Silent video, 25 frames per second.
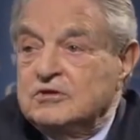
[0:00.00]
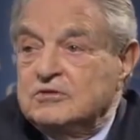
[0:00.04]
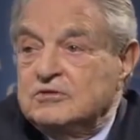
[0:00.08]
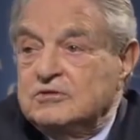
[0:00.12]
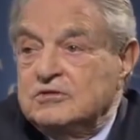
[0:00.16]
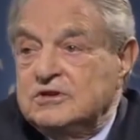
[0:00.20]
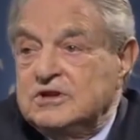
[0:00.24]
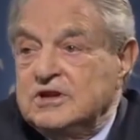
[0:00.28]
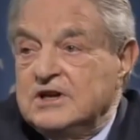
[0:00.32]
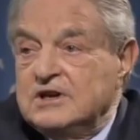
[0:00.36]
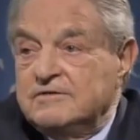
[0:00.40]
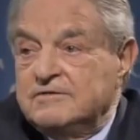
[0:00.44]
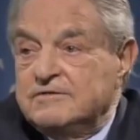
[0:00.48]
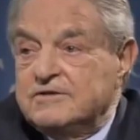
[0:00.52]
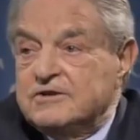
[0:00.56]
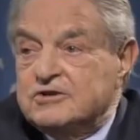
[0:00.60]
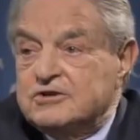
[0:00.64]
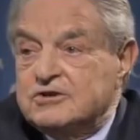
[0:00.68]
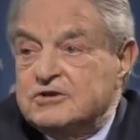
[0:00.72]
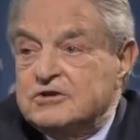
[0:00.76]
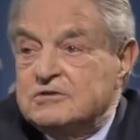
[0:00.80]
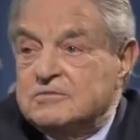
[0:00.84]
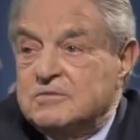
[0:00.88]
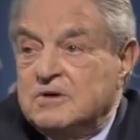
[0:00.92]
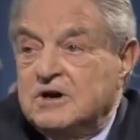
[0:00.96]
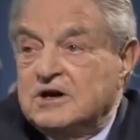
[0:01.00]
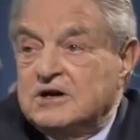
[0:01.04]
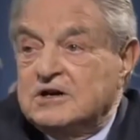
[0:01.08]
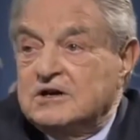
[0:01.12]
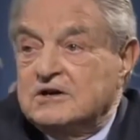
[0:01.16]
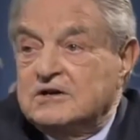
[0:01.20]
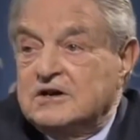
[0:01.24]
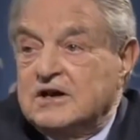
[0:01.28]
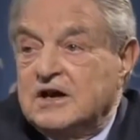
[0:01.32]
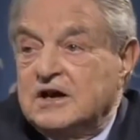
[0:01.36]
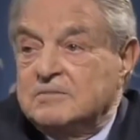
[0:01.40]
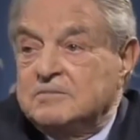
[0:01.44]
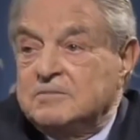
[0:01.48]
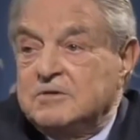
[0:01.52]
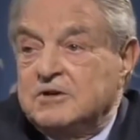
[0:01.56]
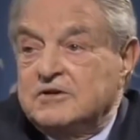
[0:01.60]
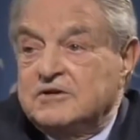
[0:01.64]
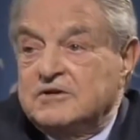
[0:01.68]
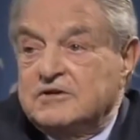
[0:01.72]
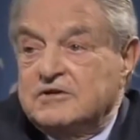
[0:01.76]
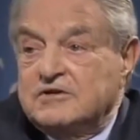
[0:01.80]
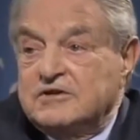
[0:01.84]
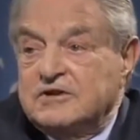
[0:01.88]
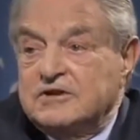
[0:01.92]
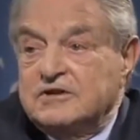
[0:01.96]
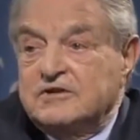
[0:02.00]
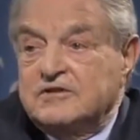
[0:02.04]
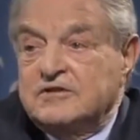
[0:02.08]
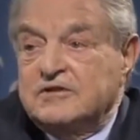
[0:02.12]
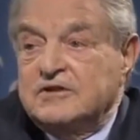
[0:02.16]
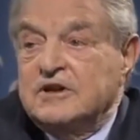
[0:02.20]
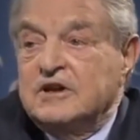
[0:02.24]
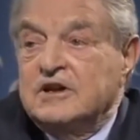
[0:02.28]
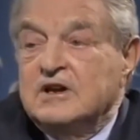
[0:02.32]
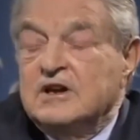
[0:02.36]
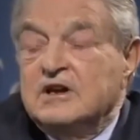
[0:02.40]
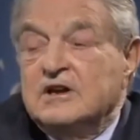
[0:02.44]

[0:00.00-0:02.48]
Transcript: to the efficient market hypothesis.